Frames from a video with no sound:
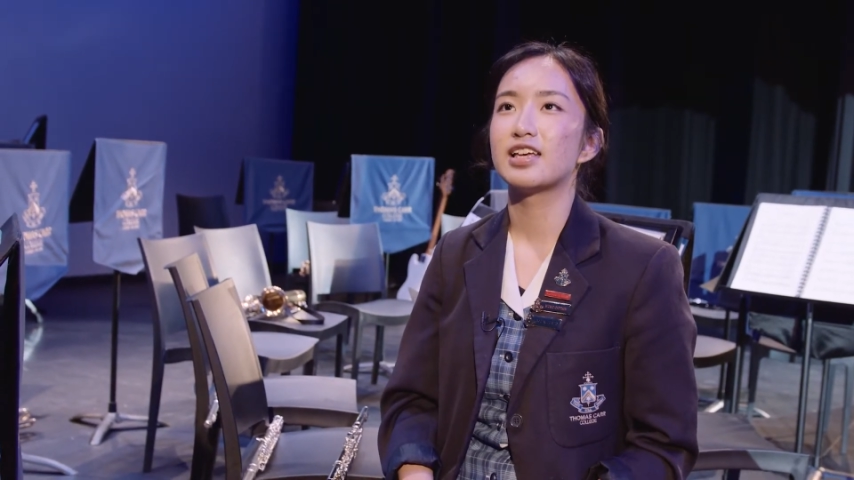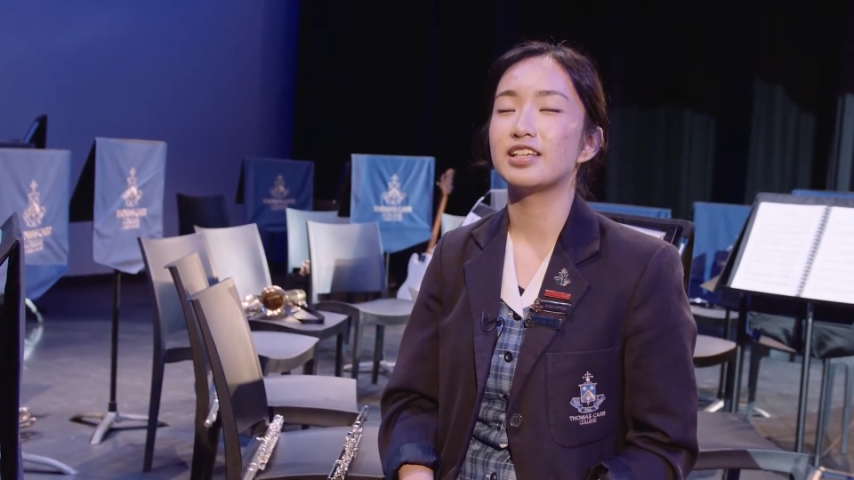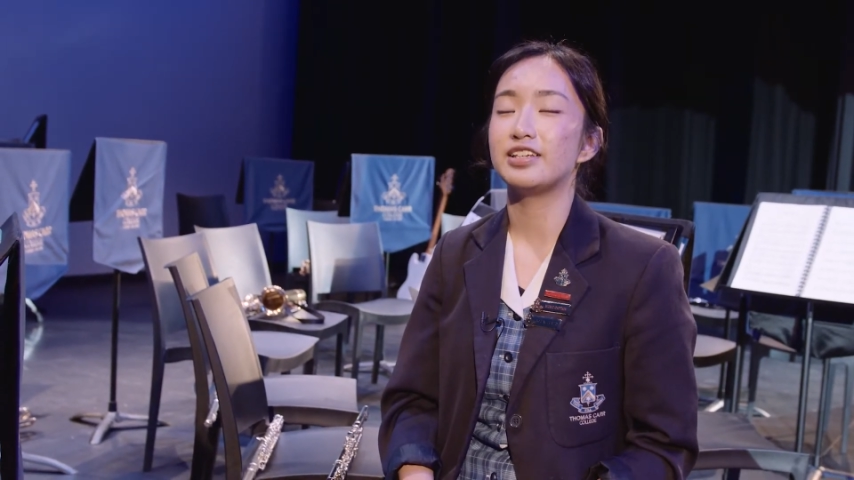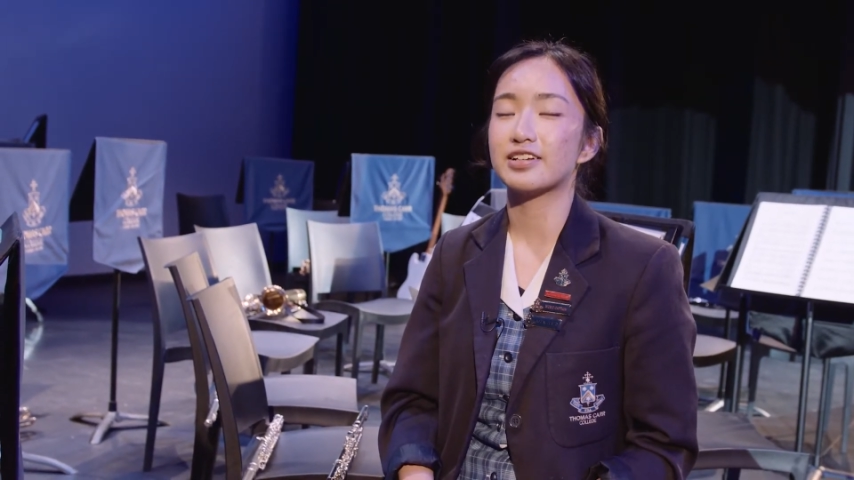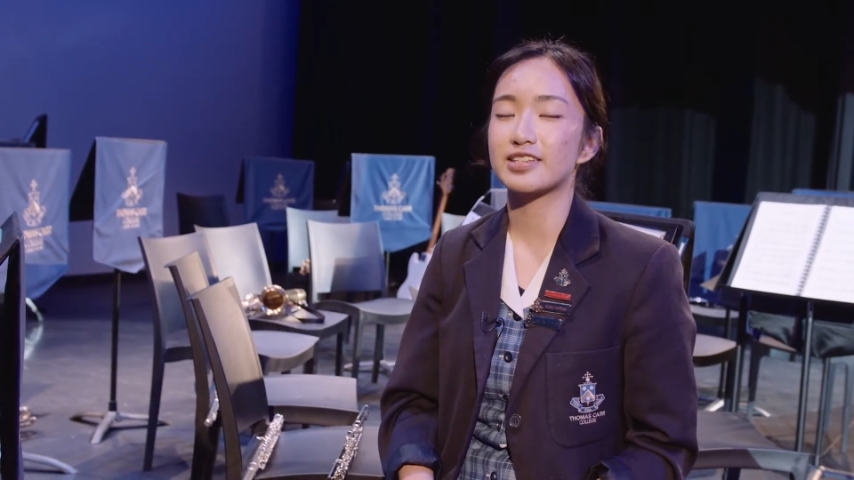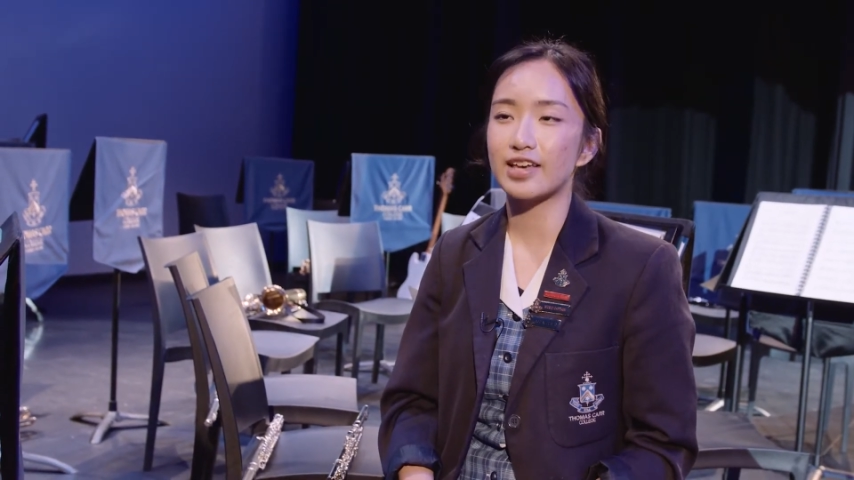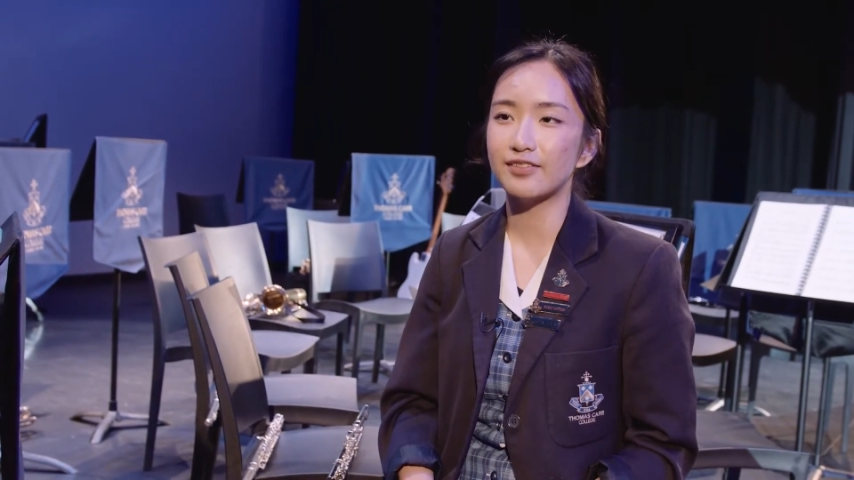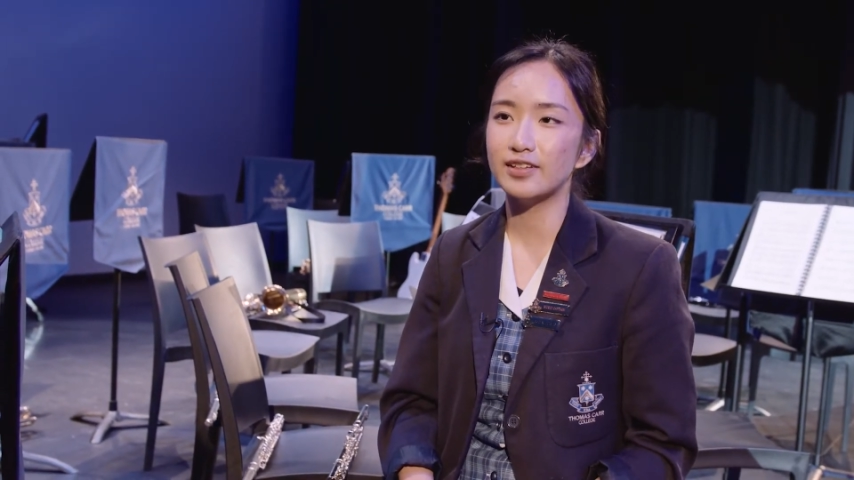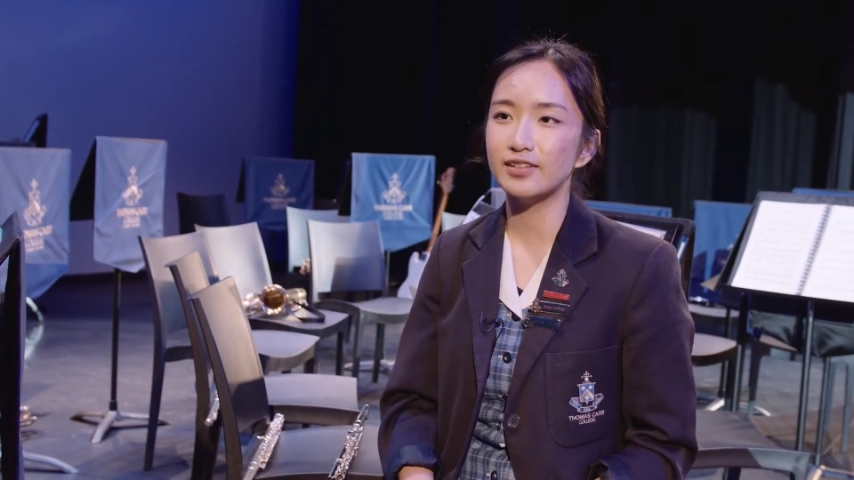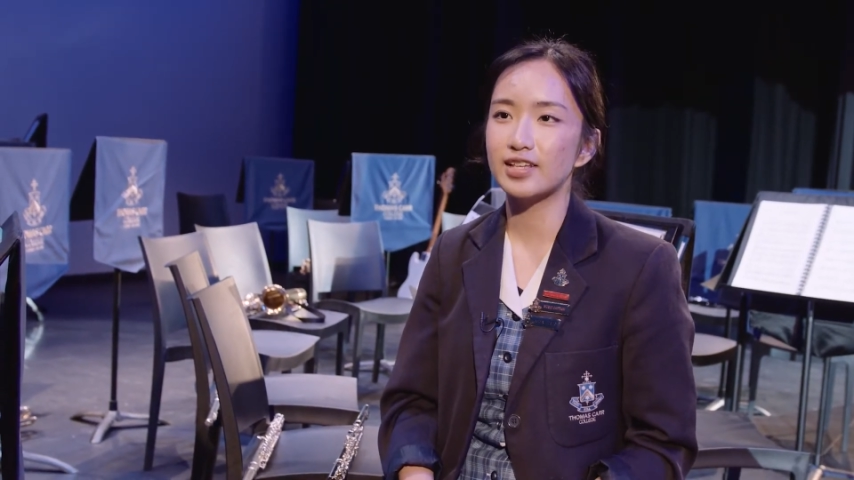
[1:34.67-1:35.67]
year
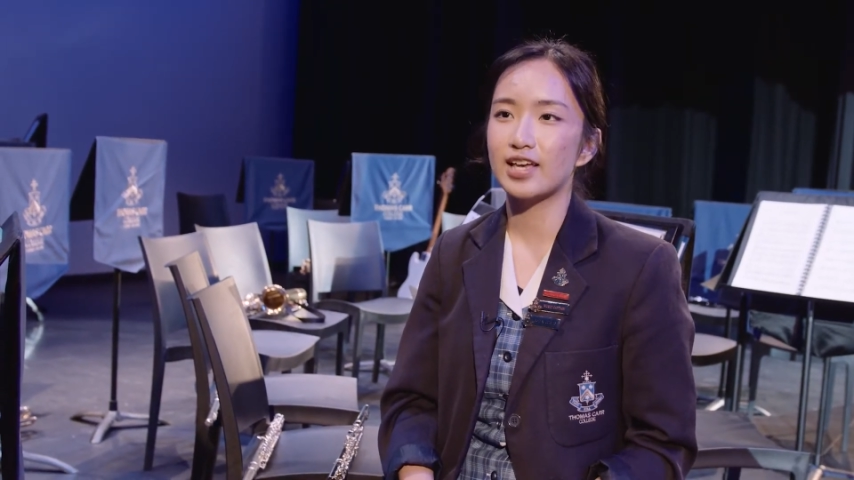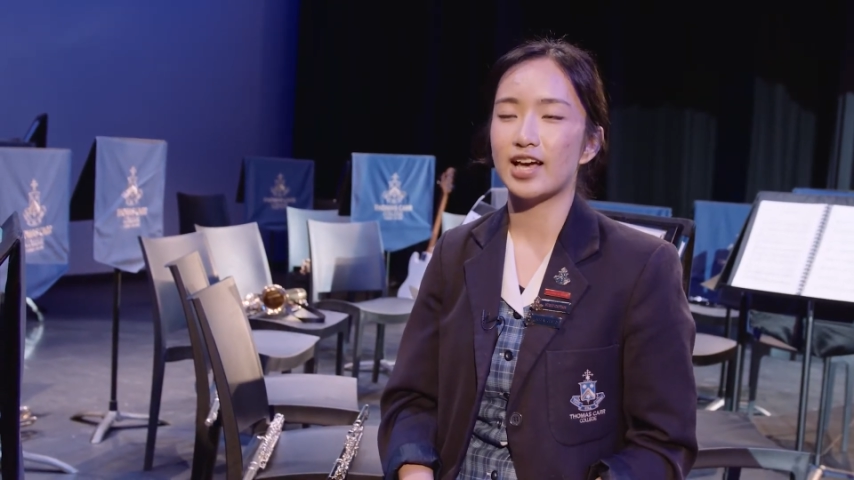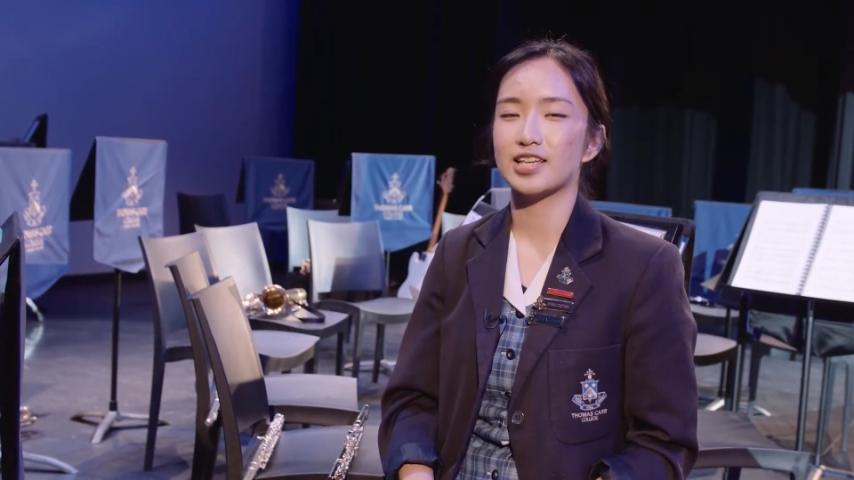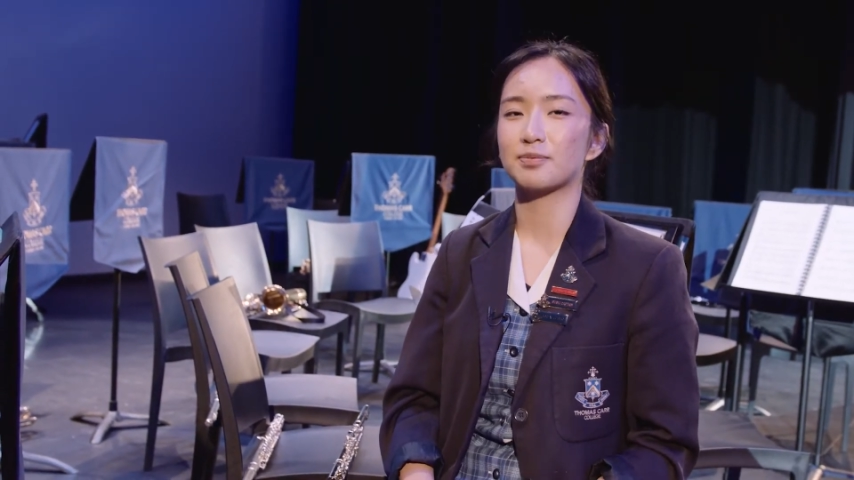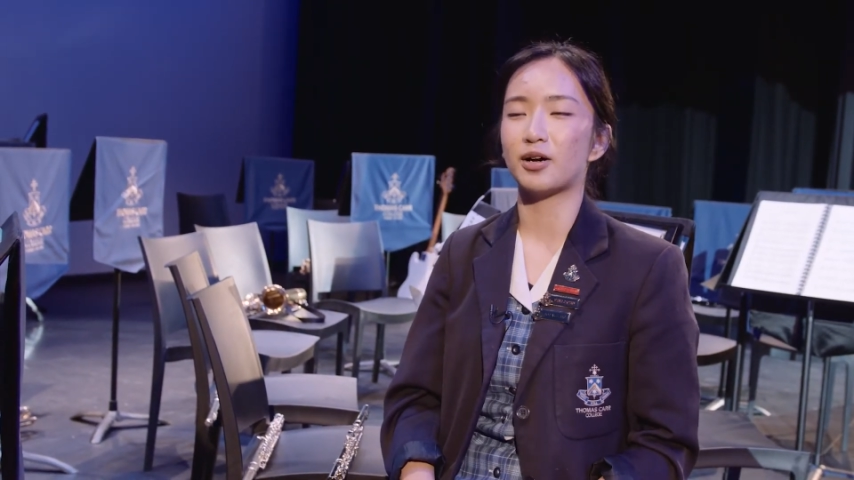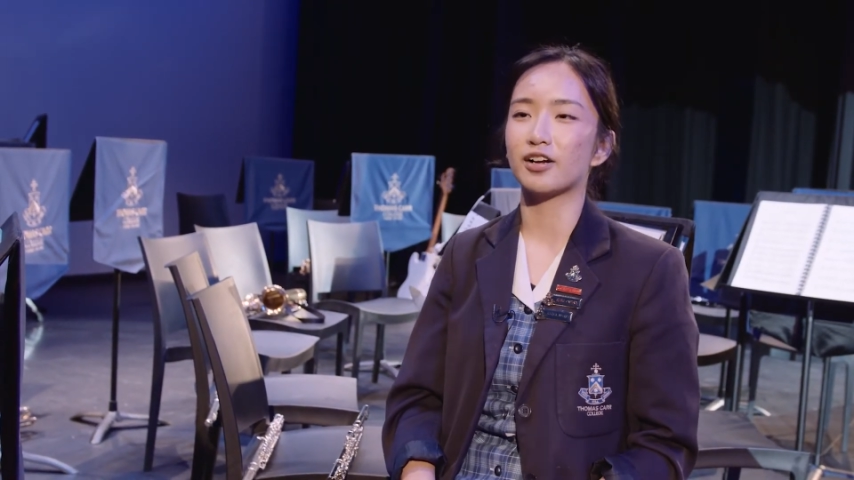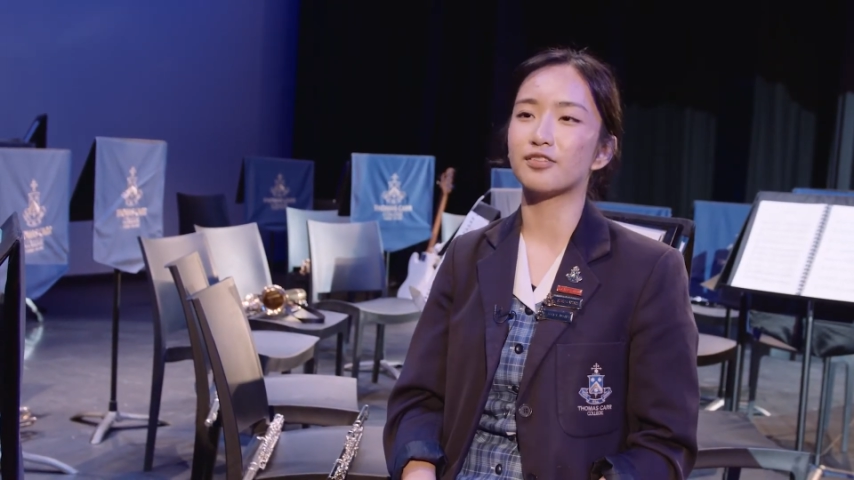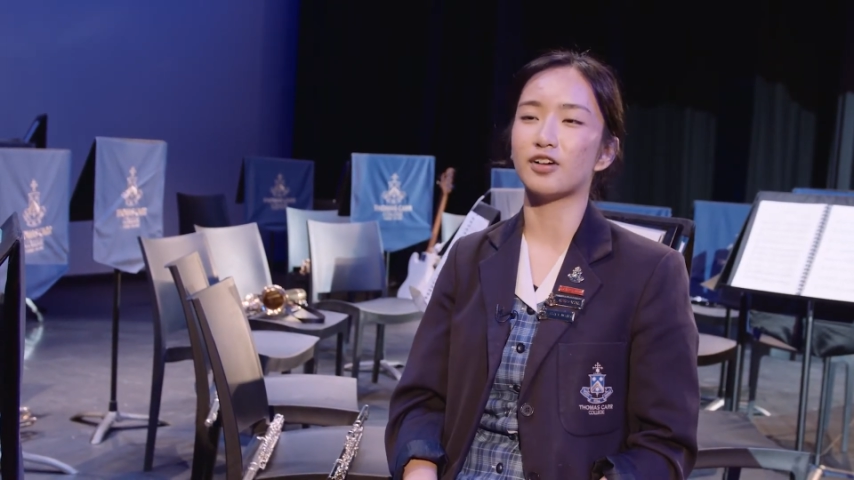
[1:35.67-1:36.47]
7 as part of